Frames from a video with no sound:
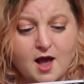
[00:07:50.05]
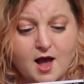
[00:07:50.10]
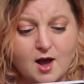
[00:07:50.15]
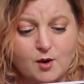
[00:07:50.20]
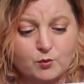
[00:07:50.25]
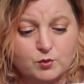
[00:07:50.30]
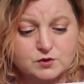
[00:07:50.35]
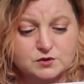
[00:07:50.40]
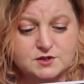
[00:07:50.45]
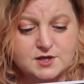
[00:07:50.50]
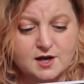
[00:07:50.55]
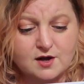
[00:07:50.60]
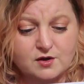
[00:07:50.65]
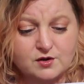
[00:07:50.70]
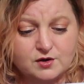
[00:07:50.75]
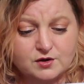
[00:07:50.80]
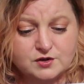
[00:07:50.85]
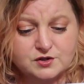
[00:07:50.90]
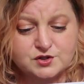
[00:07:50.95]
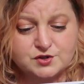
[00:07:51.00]
And will
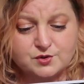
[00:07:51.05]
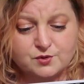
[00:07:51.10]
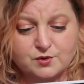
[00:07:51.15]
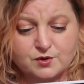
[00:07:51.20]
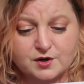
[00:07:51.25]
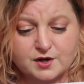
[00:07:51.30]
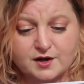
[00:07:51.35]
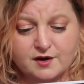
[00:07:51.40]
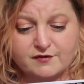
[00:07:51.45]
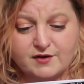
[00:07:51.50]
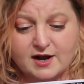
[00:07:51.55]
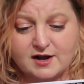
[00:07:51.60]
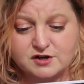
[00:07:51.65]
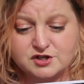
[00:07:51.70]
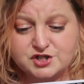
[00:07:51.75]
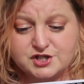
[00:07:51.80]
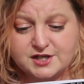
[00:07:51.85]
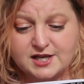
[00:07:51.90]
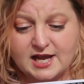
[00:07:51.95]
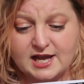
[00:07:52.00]
tell her story of how
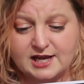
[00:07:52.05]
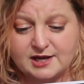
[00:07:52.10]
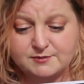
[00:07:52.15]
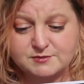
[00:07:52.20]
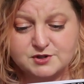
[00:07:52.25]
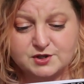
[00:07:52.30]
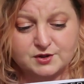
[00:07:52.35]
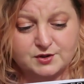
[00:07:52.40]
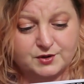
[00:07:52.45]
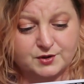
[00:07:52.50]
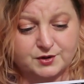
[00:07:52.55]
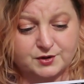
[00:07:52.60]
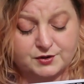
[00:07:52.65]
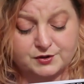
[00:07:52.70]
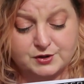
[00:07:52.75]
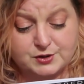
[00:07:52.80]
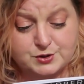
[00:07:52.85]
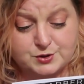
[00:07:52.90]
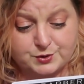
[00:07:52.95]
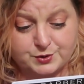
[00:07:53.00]
she came to learn
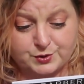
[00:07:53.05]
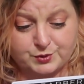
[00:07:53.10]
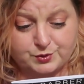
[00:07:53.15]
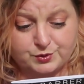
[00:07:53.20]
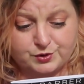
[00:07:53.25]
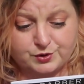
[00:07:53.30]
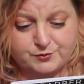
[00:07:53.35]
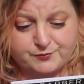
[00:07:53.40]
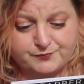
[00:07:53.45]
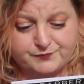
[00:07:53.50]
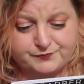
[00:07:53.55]
the truth.